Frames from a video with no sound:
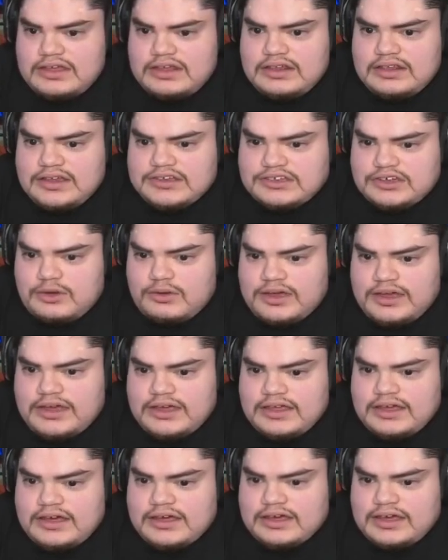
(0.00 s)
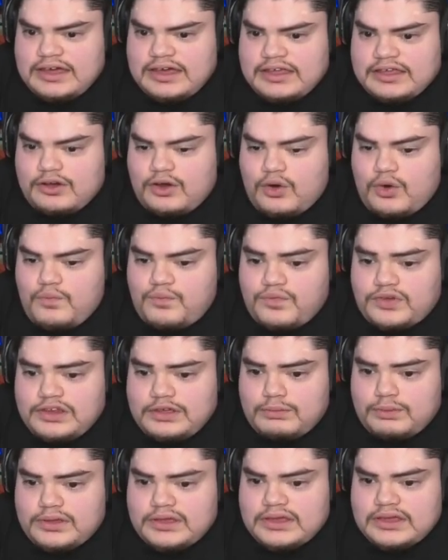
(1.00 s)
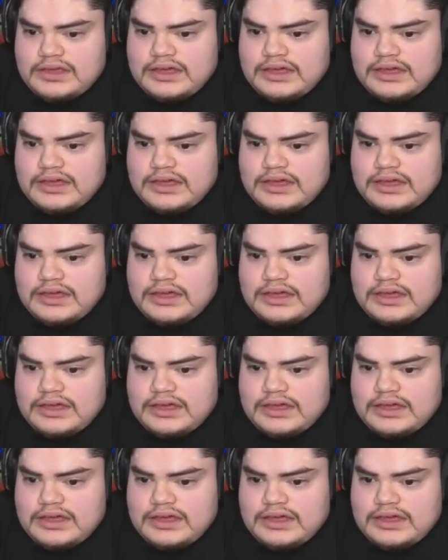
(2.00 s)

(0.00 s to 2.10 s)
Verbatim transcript: Let's go hit again. Hopefully we can